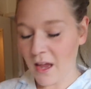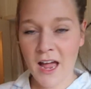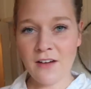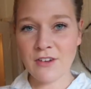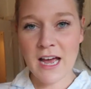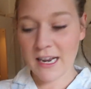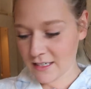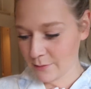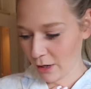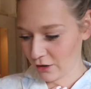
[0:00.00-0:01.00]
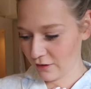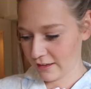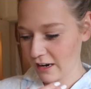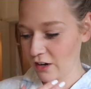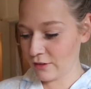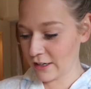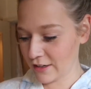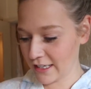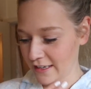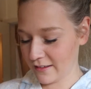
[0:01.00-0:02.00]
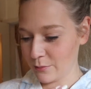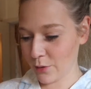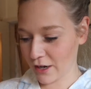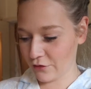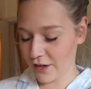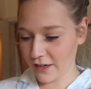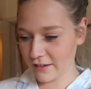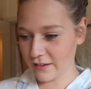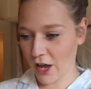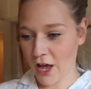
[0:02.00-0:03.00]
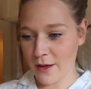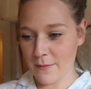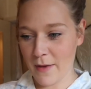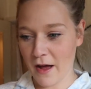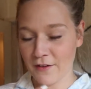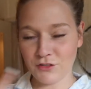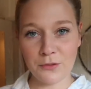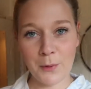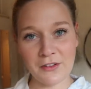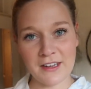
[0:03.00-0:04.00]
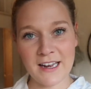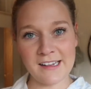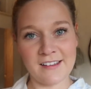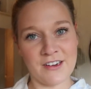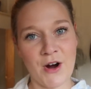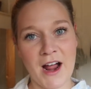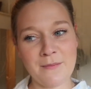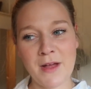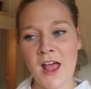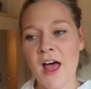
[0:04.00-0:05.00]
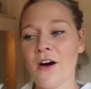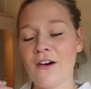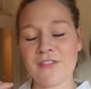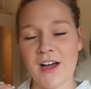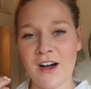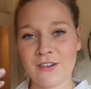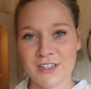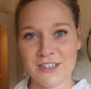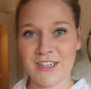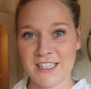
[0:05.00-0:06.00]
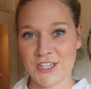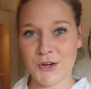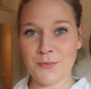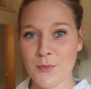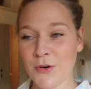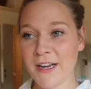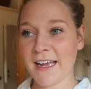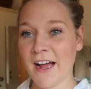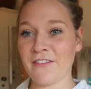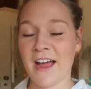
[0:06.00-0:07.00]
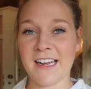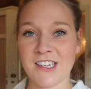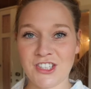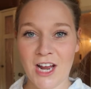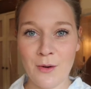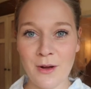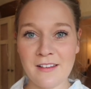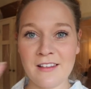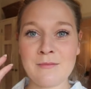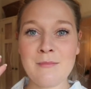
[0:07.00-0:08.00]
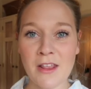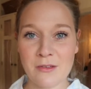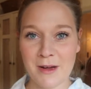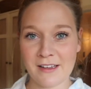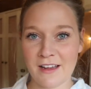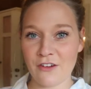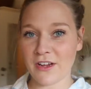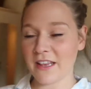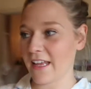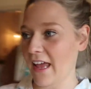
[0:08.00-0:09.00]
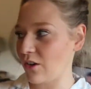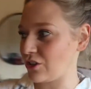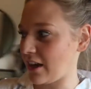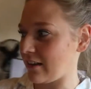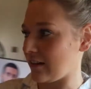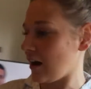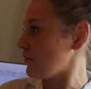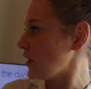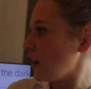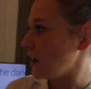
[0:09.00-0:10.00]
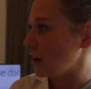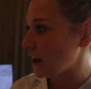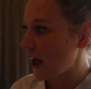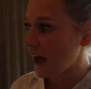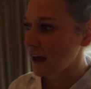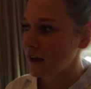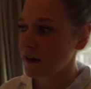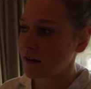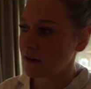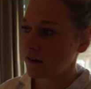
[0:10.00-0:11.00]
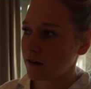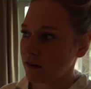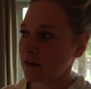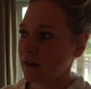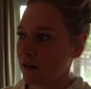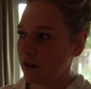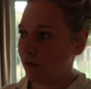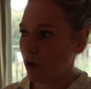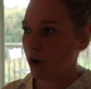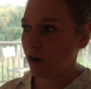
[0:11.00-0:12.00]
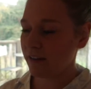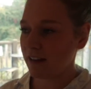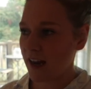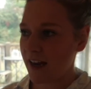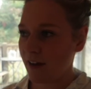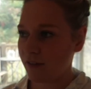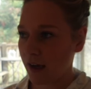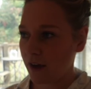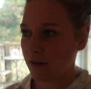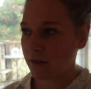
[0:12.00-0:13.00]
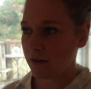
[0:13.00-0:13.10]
I haven't had any breakfast yet. I really, really need some breakfast. Um, I've just posted an Instagram of our really, really chilled morning. I've had a shower, smothered myself in the Cow Shed stuff. Are you okay? You've not lost skin, have you?